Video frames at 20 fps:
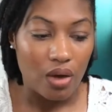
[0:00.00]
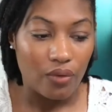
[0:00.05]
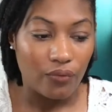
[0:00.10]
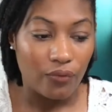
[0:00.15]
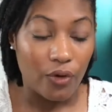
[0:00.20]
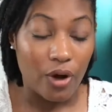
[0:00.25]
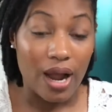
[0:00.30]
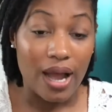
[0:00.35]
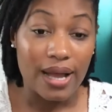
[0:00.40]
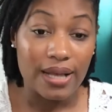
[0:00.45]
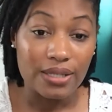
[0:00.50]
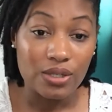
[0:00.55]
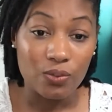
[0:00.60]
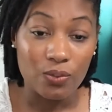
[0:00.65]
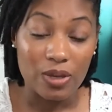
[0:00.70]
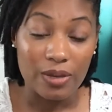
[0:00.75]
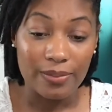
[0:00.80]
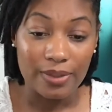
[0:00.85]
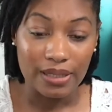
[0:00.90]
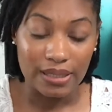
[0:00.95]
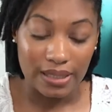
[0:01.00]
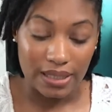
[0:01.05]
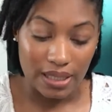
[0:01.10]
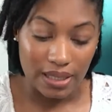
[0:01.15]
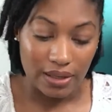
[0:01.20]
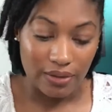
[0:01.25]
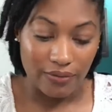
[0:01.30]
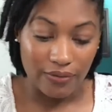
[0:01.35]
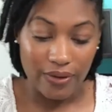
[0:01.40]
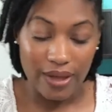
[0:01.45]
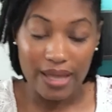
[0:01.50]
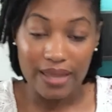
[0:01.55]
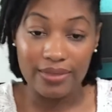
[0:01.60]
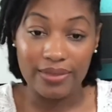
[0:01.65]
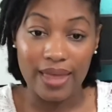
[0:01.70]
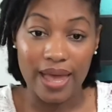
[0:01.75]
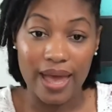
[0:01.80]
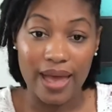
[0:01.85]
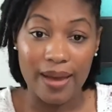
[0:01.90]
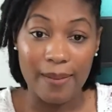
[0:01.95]
For us, we believe
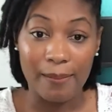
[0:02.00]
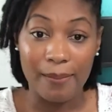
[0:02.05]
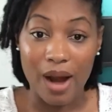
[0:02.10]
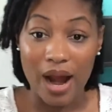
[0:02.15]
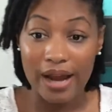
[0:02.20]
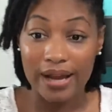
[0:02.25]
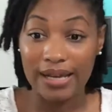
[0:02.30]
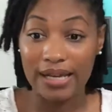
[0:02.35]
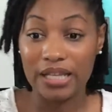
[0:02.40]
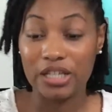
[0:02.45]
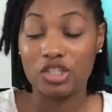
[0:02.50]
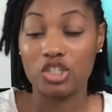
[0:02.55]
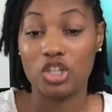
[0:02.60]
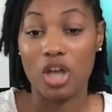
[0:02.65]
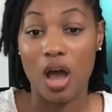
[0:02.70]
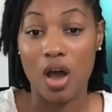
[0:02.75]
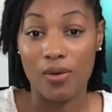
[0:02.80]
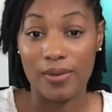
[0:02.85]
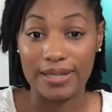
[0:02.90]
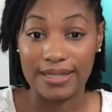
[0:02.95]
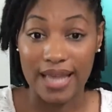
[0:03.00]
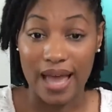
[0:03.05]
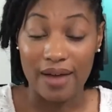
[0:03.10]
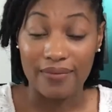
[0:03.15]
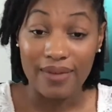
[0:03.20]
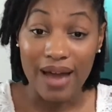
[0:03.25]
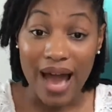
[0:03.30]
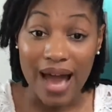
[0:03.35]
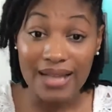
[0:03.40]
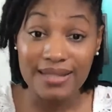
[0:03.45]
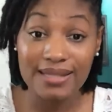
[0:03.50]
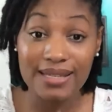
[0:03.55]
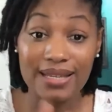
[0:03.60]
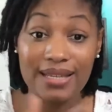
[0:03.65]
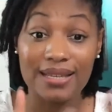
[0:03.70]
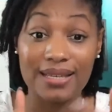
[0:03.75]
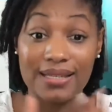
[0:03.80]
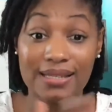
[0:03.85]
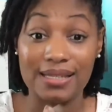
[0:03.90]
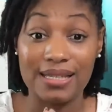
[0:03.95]
that marketing should always have
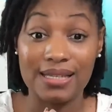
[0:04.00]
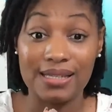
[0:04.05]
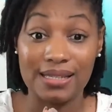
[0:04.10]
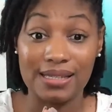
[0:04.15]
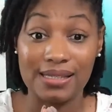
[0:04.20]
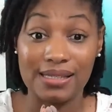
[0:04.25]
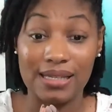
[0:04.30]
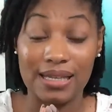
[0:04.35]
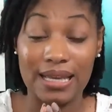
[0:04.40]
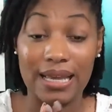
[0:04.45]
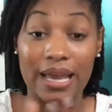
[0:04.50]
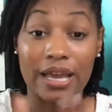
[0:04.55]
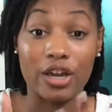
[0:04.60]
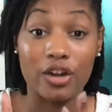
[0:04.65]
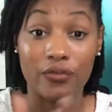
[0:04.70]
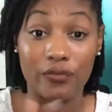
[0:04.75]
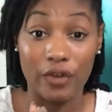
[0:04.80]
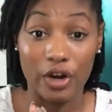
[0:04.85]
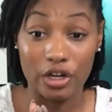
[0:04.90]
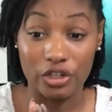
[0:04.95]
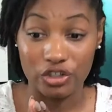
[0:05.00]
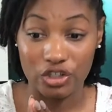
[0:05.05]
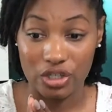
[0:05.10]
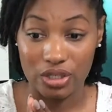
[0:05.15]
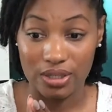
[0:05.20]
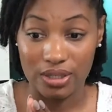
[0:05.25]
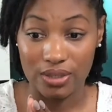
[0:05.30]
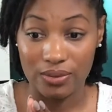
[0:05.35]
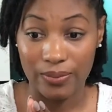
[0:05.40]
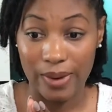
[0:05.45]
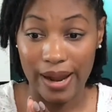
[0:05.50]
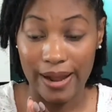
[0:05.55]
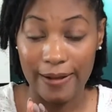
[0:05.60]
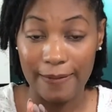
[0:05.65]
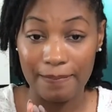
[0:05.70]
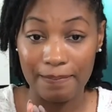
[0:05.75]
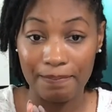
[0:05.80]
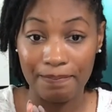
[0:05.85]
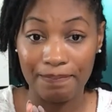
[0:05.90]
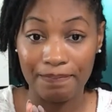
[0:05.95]
content, consistency, and conversions, right?